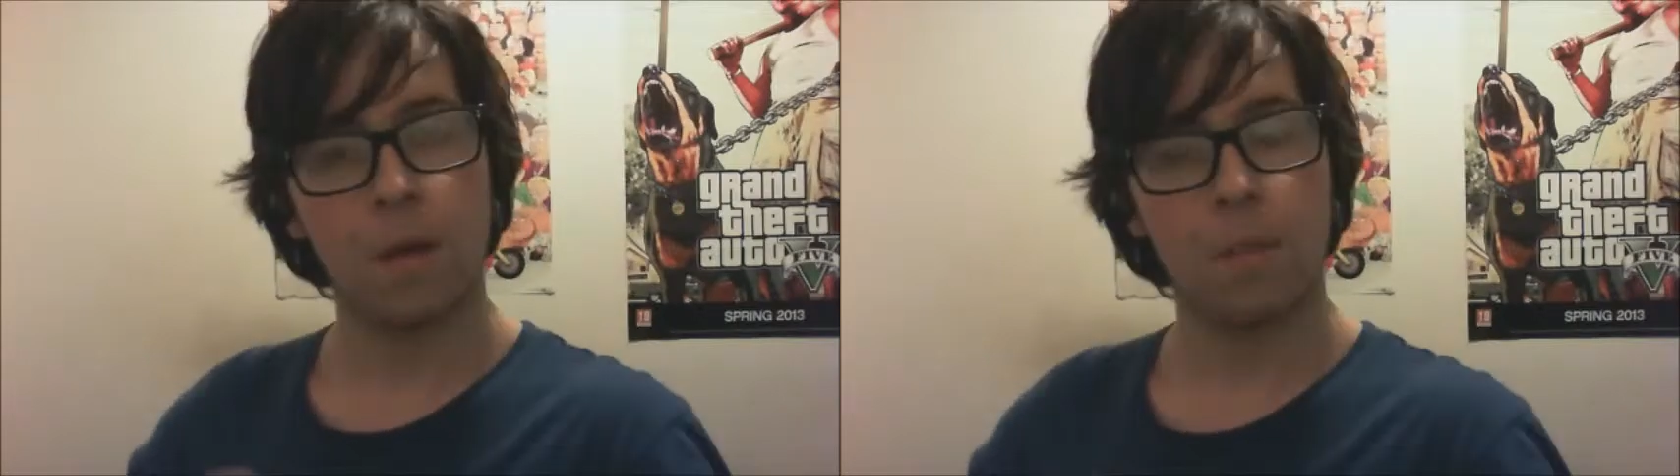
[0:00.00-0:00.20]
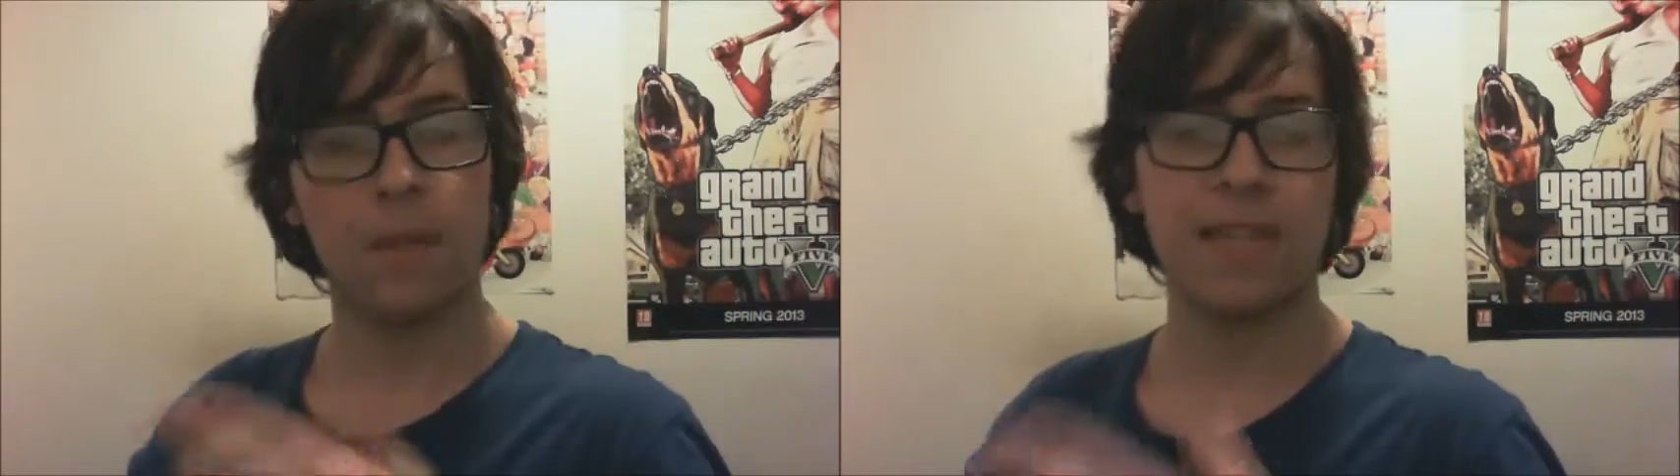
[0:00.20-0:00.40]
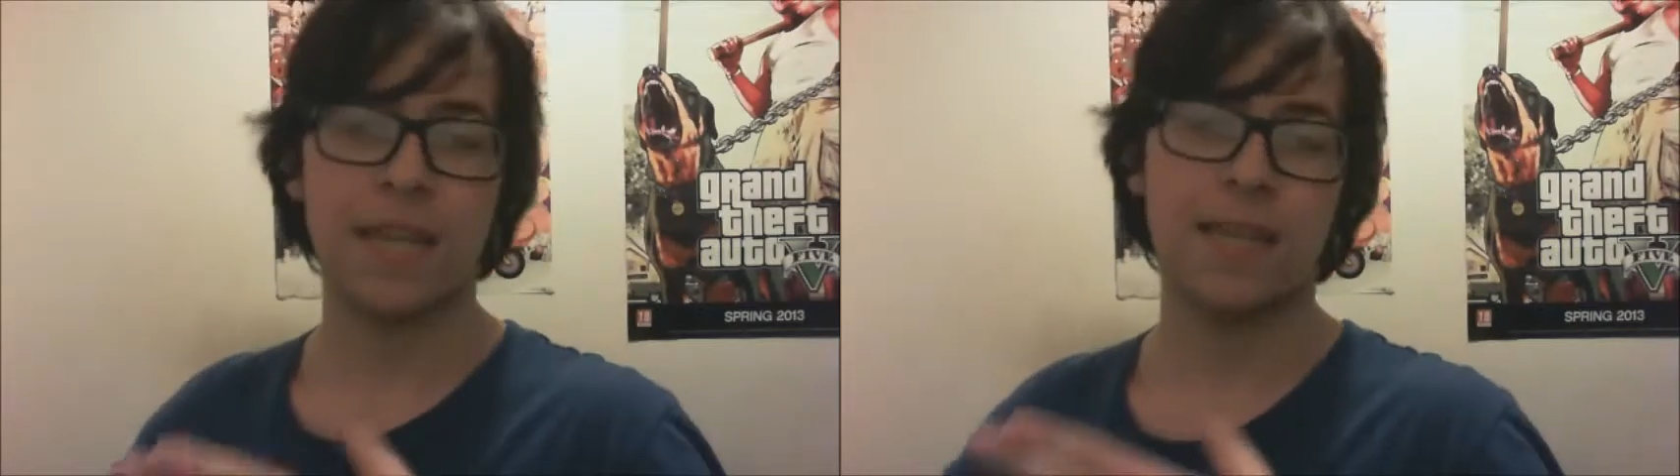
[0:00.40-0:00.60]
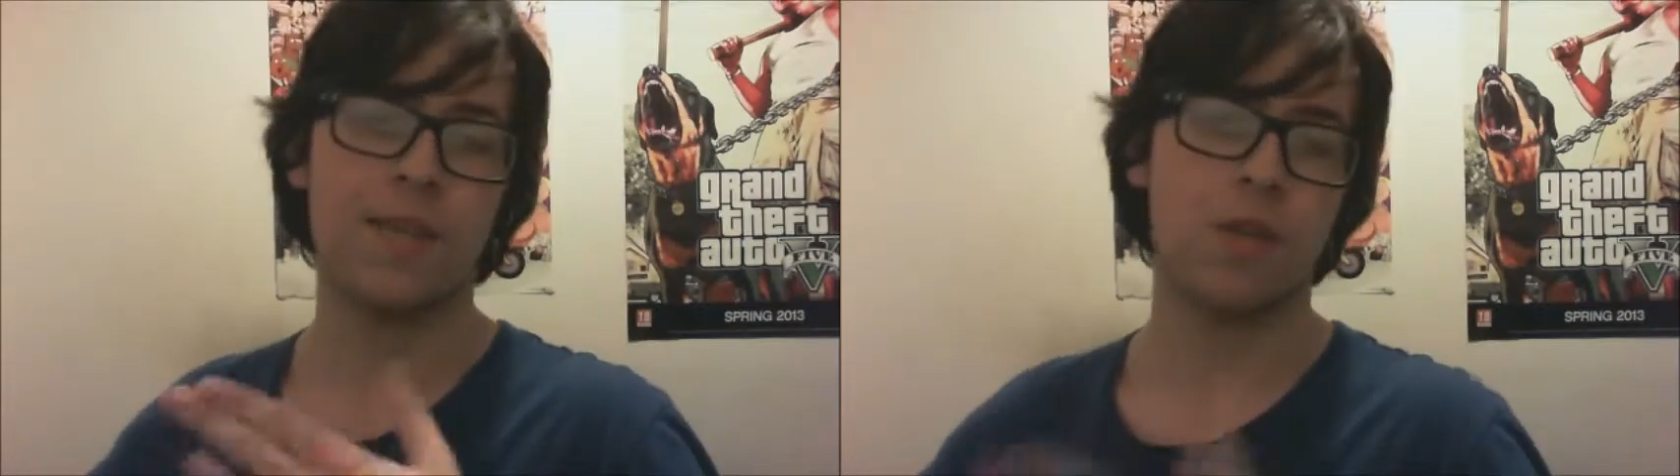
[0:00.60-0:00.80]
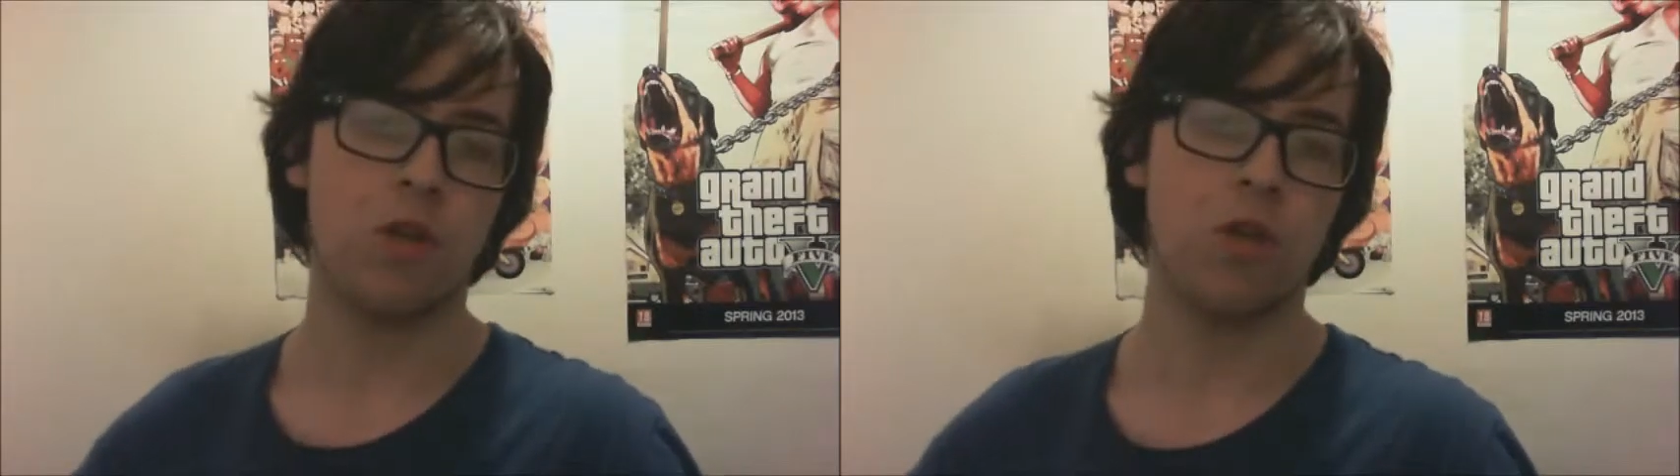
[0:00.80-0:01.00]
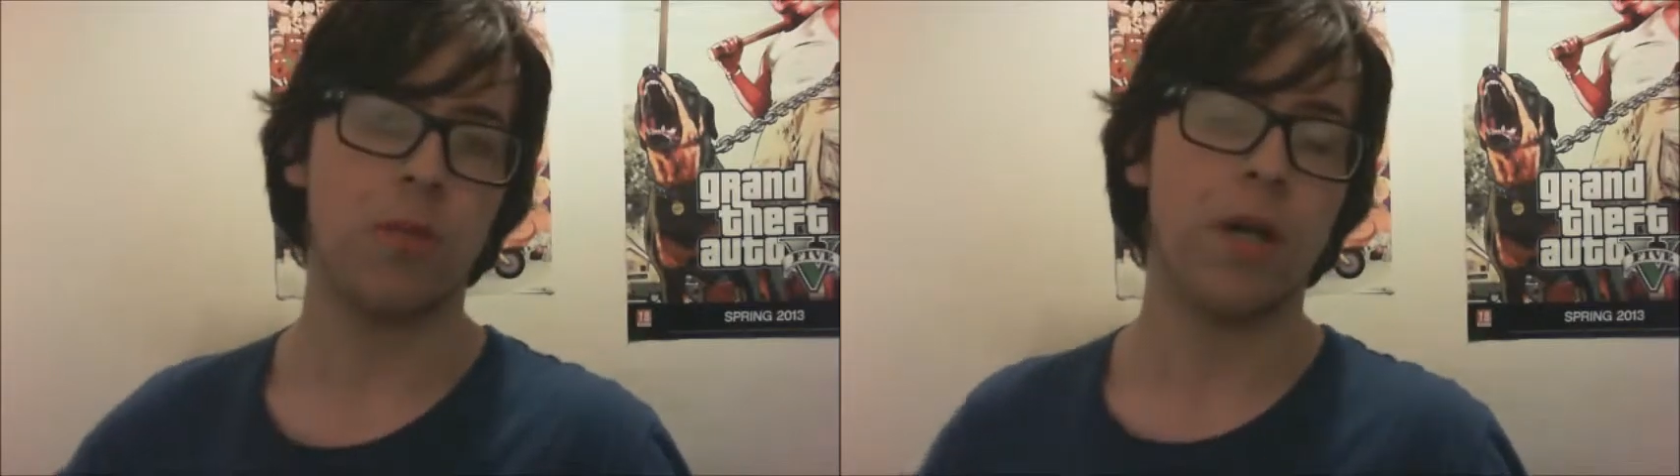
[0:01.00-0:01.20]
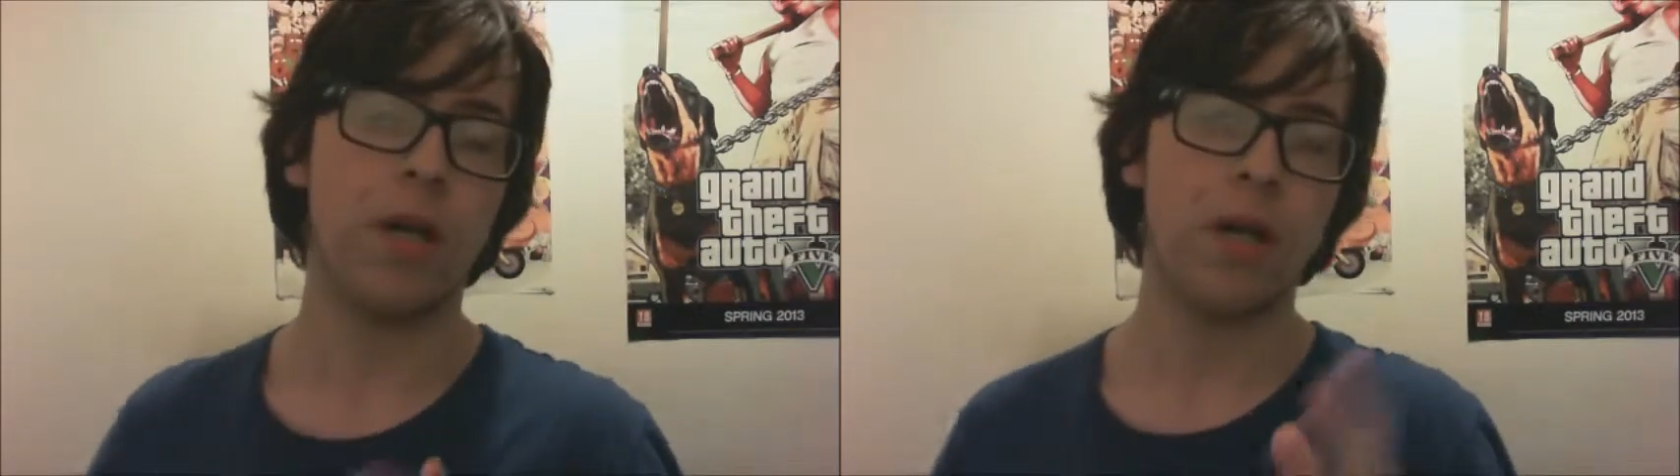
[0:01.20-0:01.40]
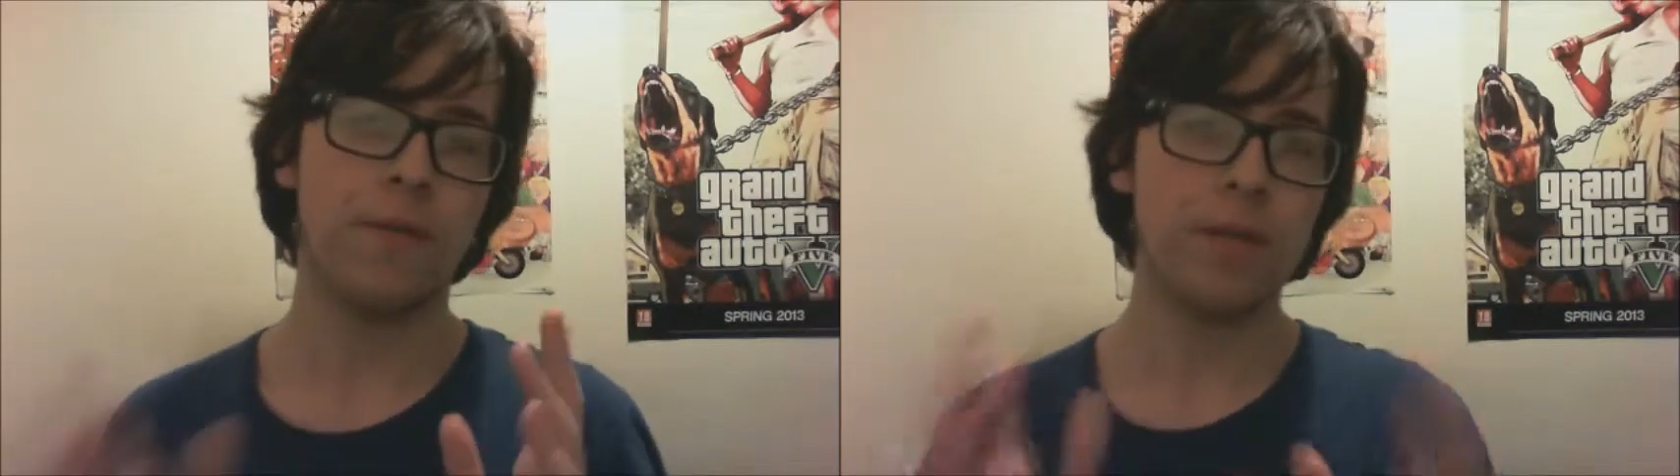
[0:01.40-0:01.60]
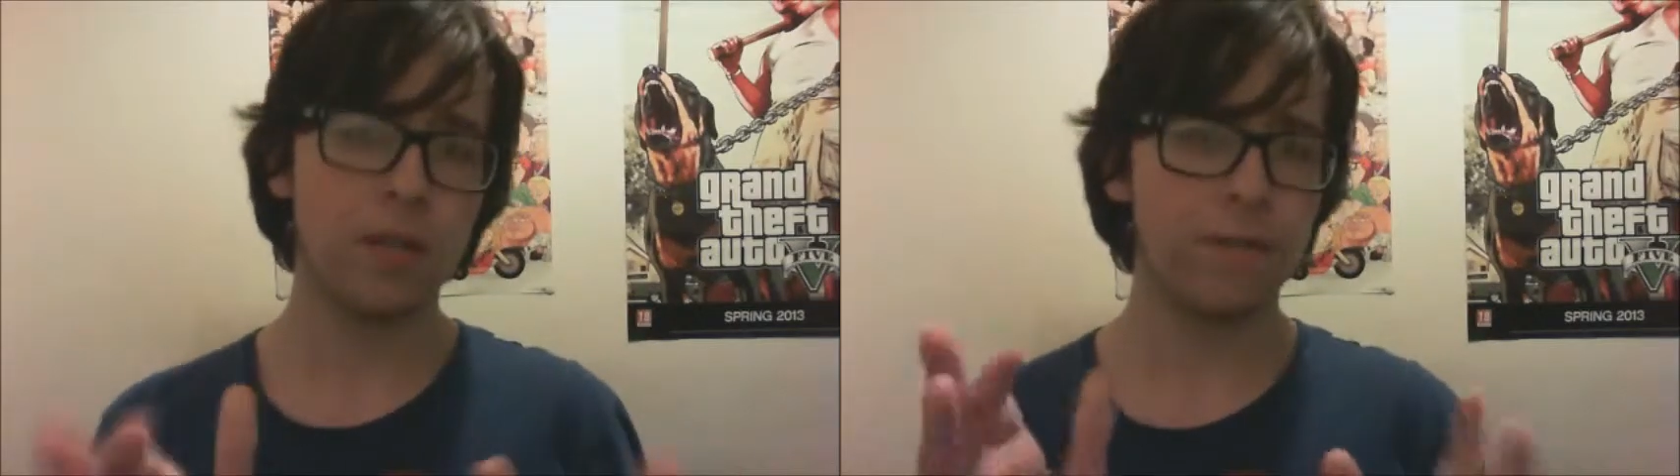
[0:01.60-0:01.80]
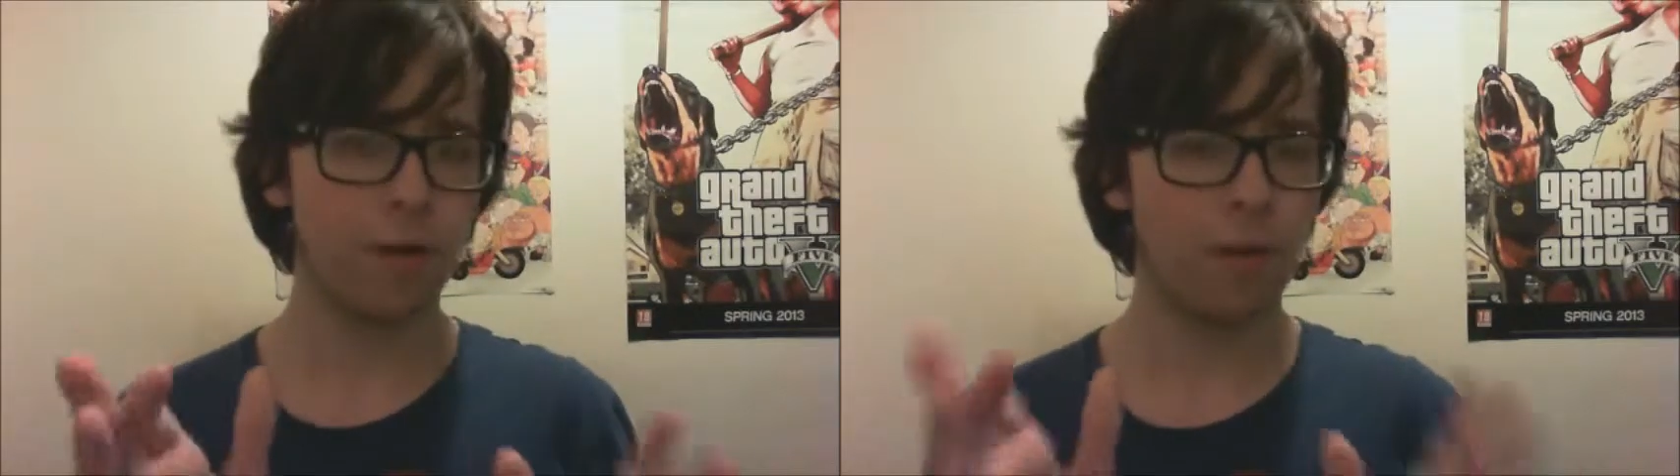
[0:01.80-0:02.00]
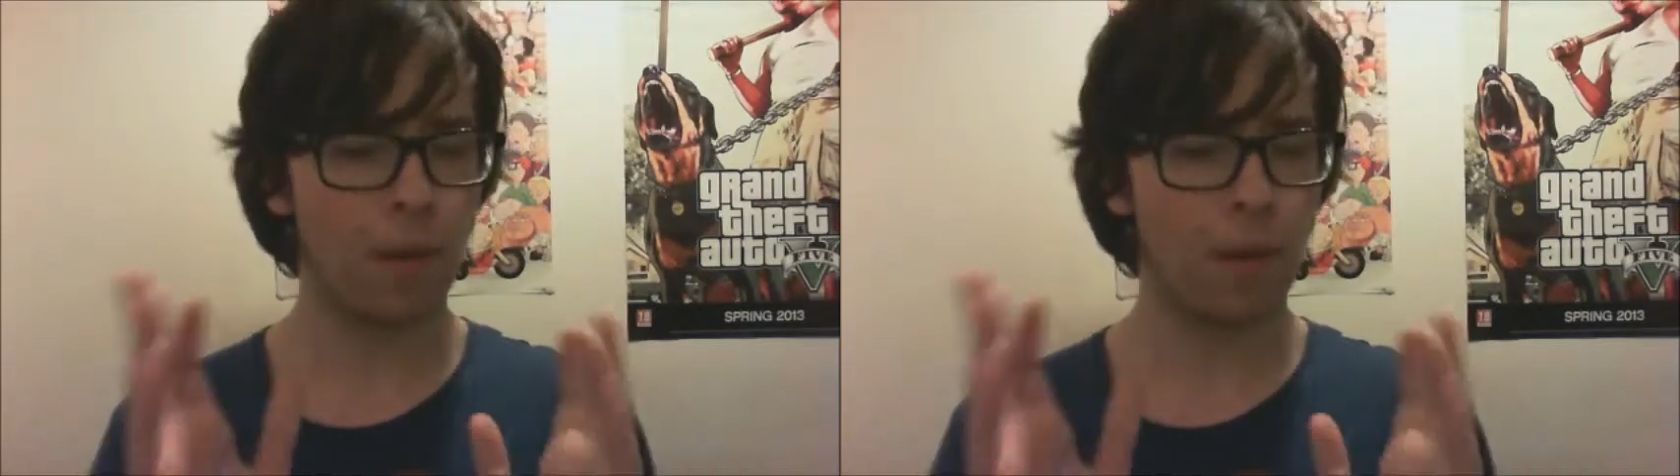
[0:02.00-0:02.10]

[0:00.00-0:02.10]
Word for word: But let's get to the humour. This film,